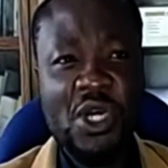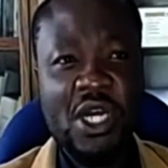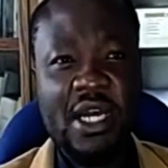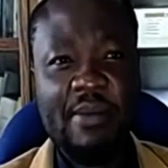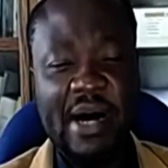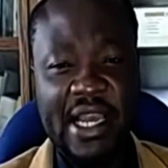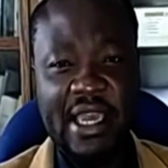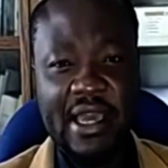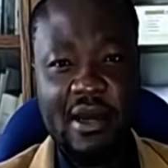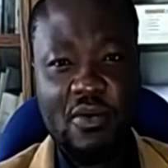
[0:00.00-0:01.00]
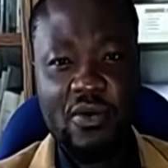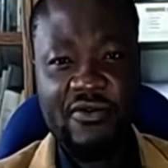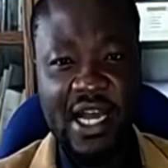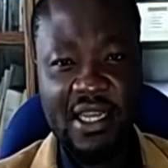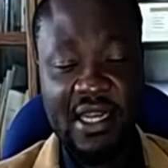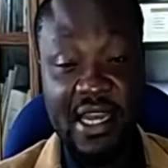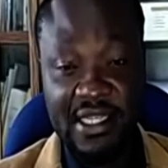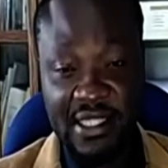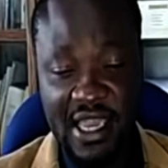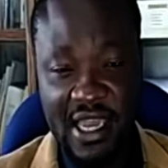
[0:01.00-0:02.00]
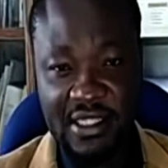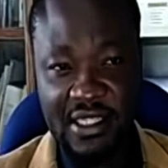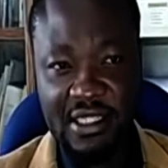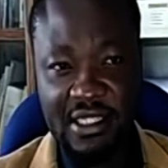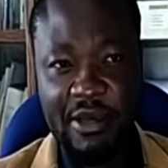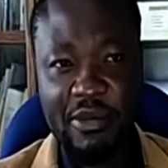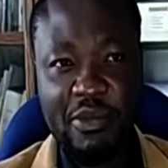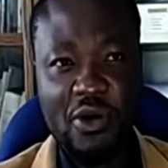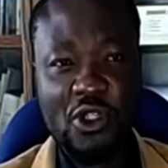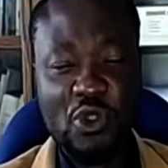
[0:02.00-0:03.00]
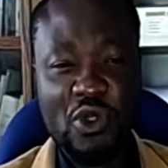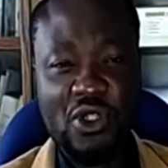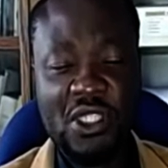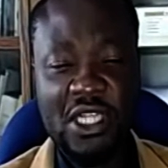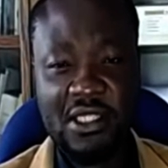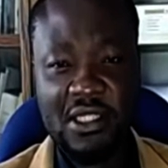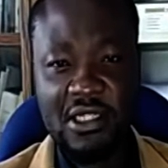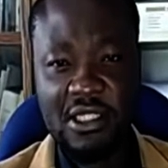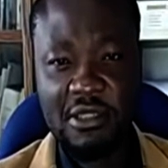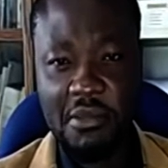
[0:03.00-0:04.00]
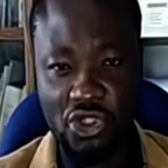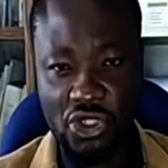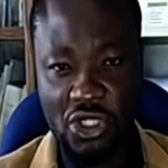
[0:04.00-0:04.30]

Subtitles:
back there we've had less cases because we're not testing much,